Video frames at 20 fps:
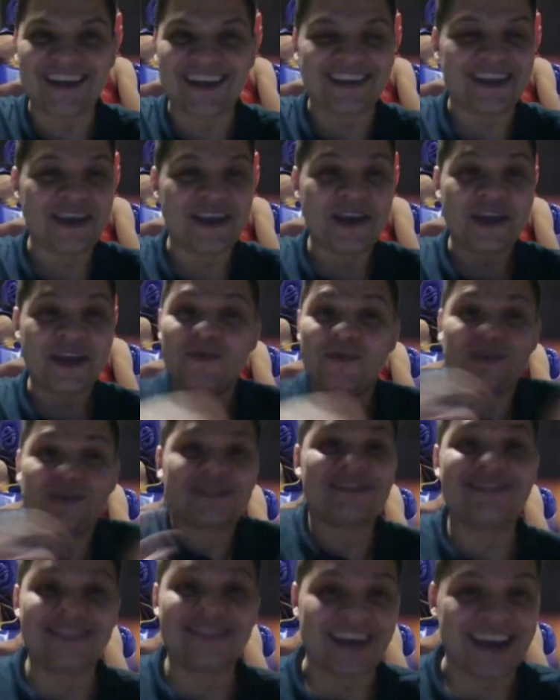And it was
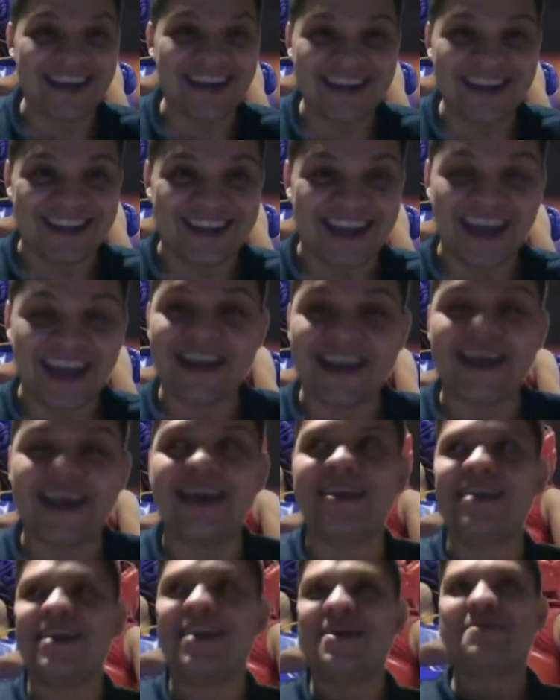anxiety,
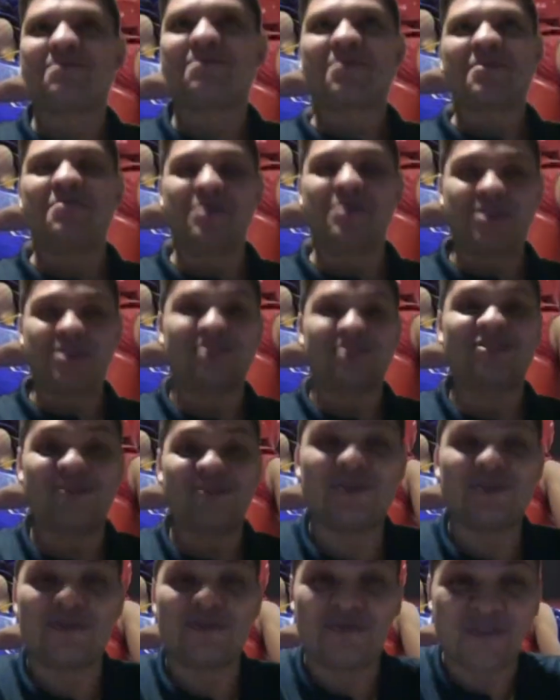and because of
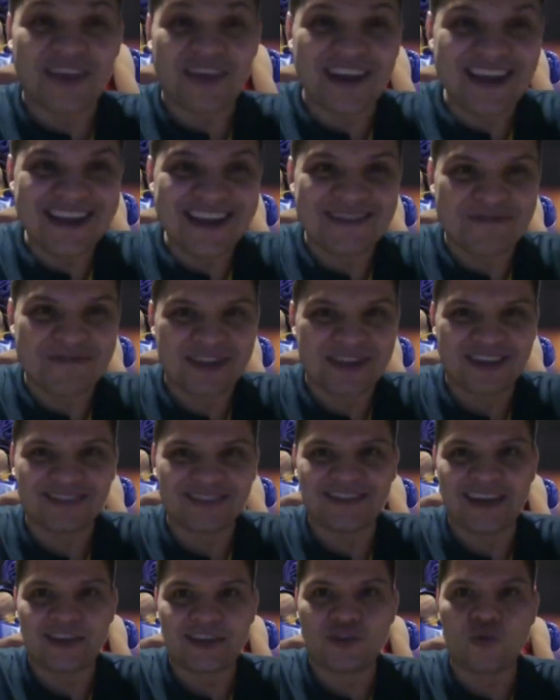the feeling, because
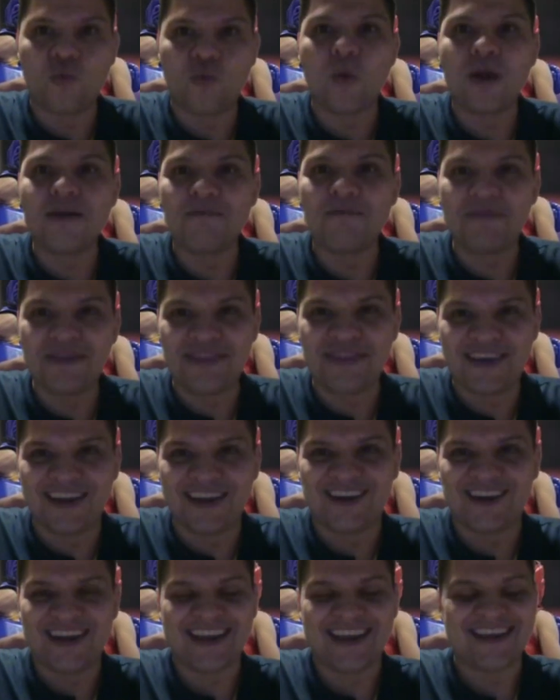like you want to be
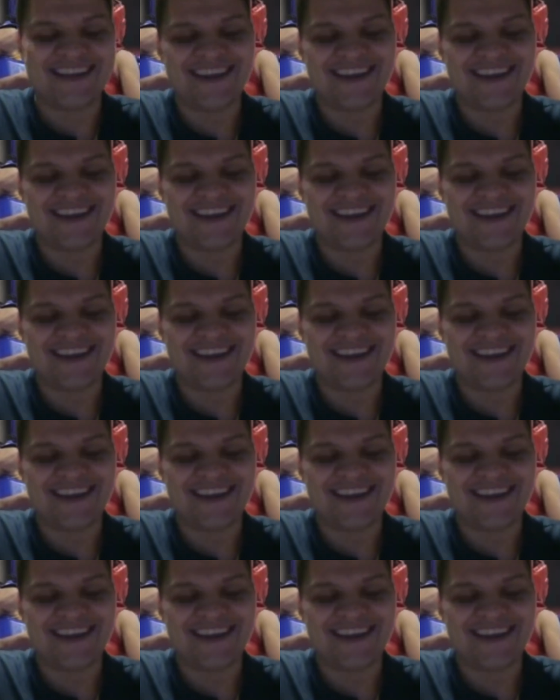there, and